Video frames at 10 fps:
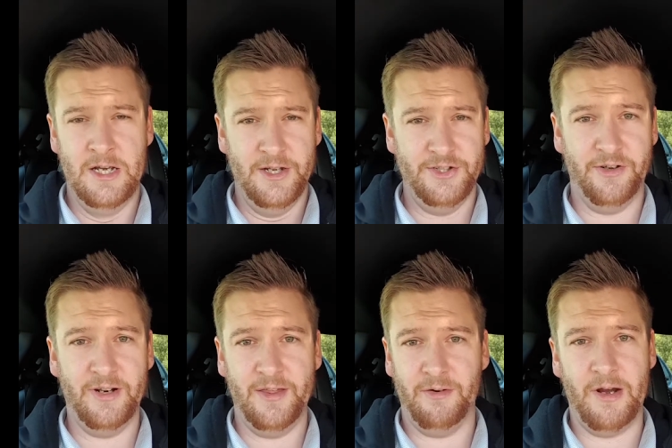
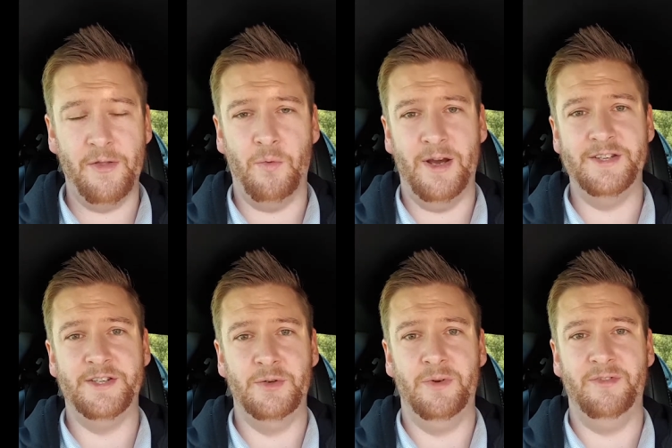Certainly, there are other ways
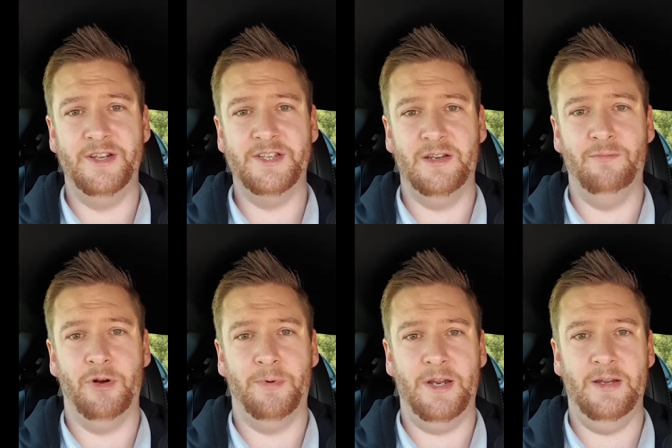to do investing in
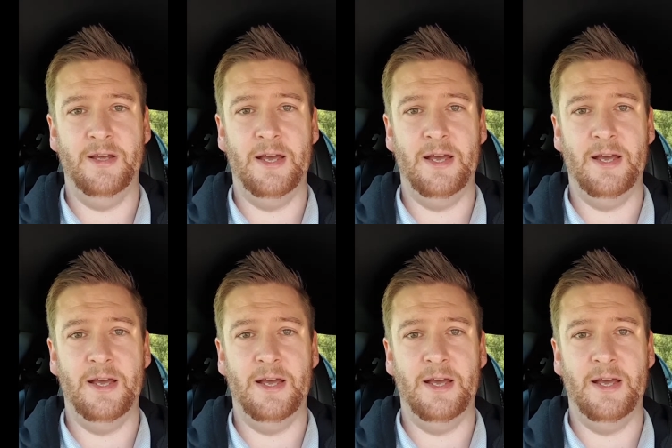property.